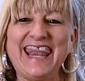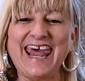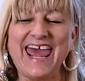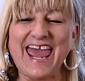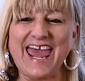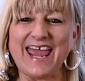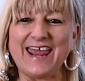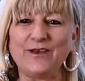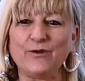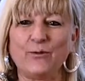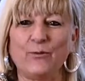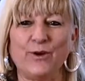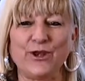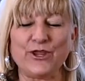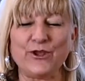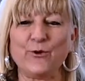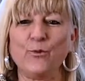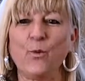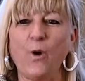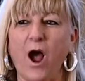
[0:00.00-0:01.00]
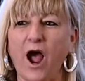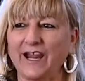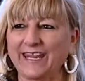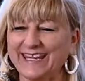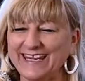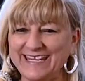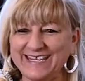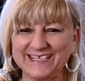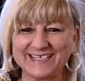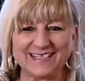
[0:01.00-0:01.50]
then when you walk
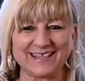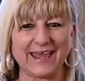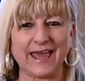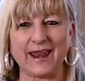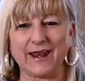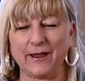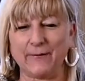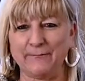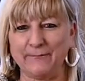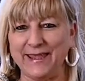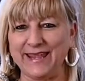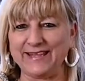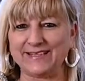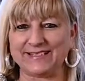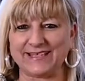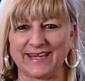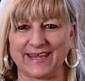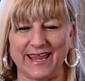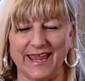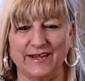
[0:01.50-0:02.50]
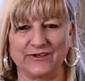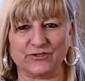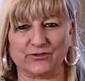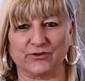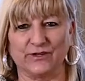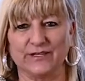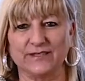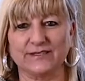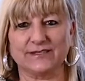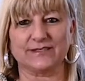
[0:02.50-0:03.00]
into that amazing
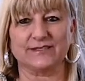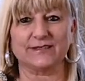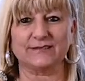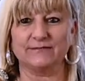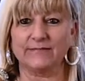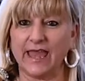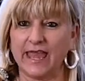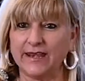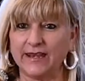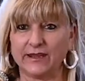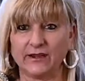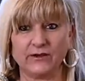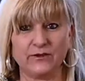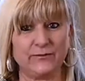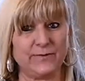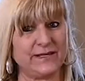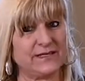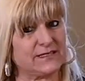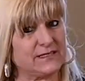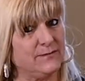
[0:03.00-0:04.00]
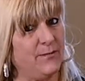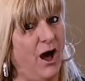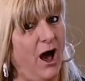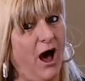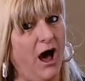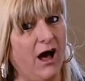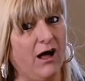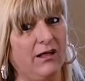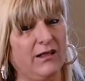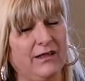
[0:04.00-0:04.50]
entrance, and it could be
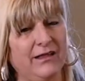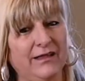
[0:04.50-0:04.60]
small,